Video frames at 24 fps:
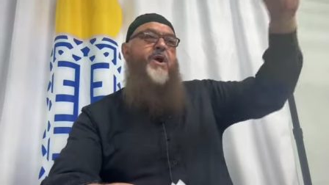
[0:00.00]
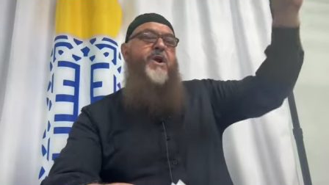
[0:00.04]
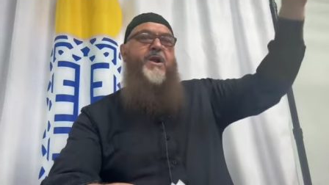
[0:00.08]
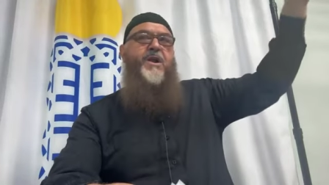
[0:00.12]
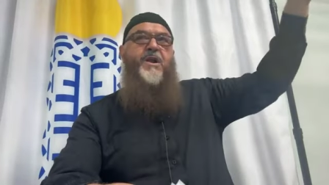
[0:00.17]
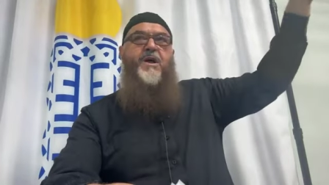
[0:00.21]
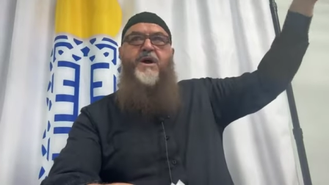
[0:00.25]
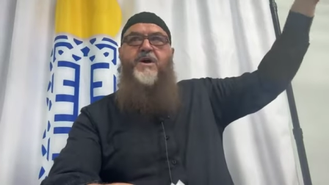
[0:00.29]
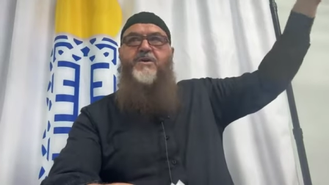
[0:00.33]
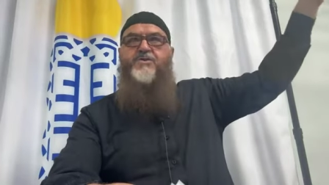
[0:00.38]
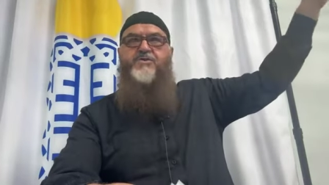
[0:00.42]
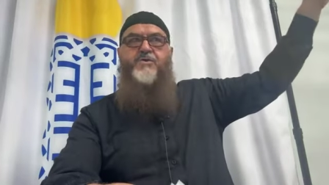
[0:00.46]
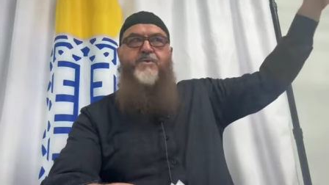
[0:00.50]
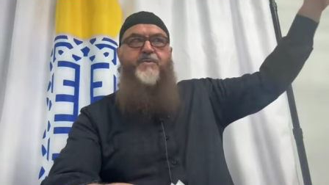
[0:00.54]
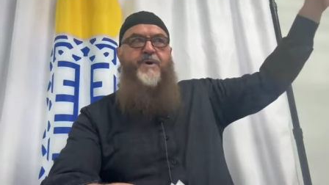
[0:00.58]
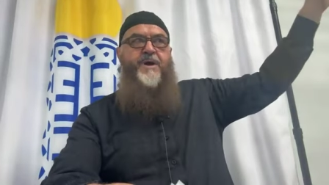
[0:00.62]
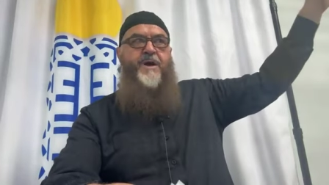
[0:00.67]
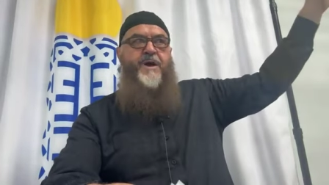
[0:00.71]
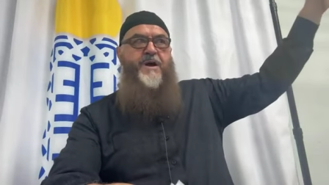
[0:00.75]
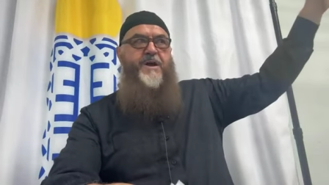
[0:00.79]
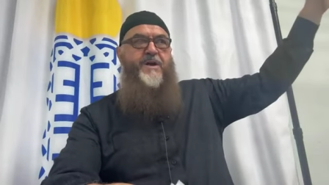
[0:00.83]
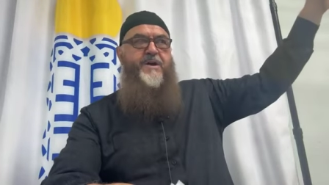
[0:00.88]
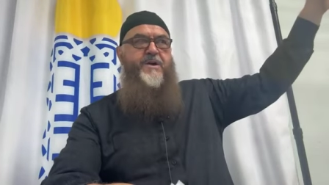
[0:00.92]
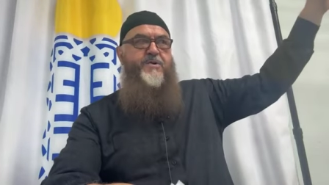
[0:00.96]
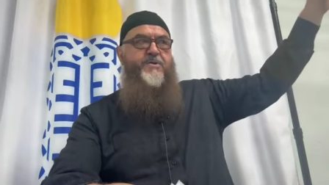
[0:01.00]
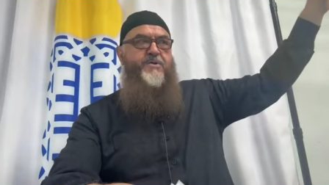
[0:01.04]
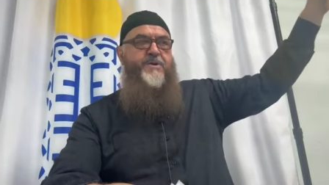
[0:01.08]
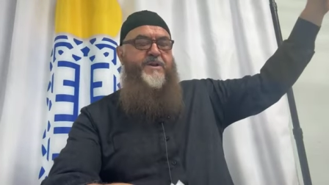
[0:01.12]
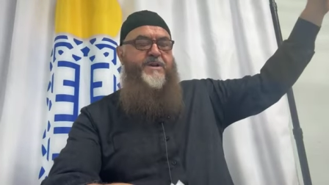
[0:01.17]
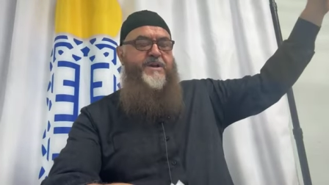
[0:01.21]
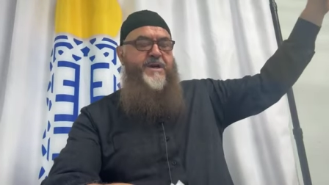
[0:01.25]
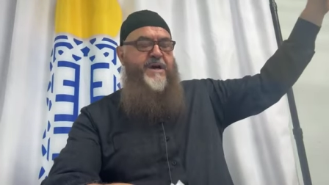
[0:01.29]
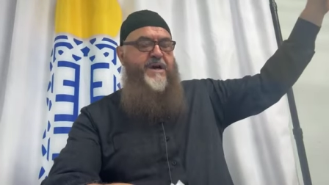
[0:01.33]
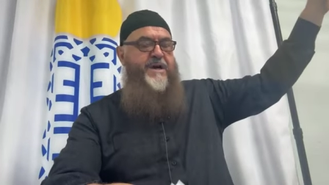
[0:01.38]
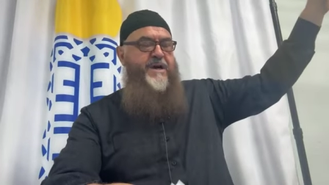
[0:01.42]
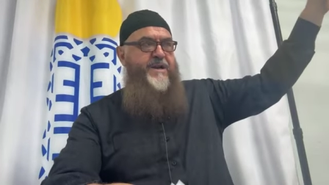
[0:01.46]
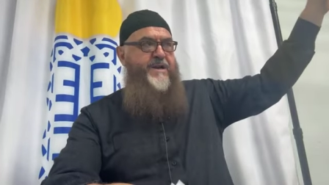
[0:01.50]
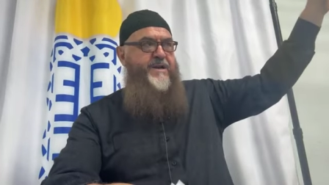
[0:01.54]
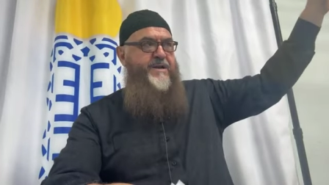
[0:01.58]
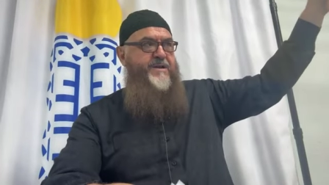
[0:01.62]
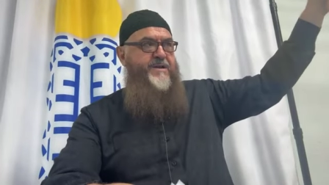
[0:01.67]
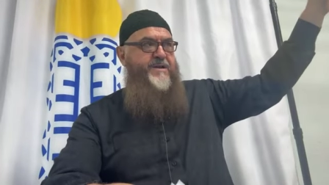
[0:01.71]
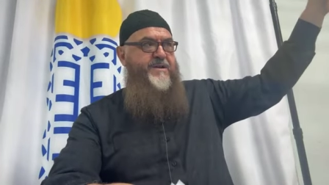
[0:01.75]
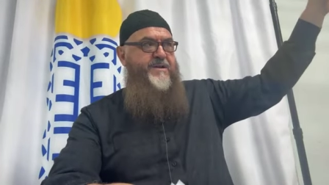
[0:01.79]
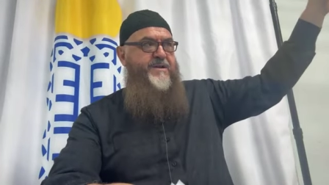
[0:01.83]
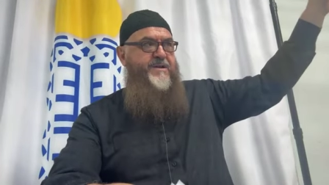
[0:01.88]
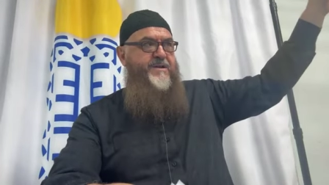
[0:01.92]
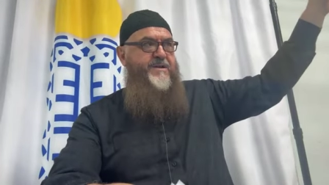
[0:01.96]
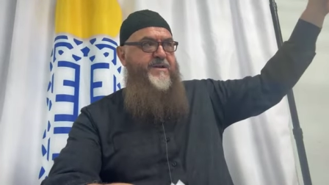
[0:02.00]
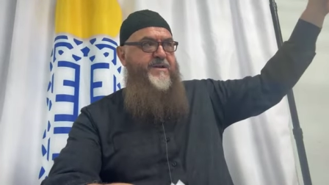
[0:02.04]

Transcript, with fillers: to Allah subhanahu wa ta'ala.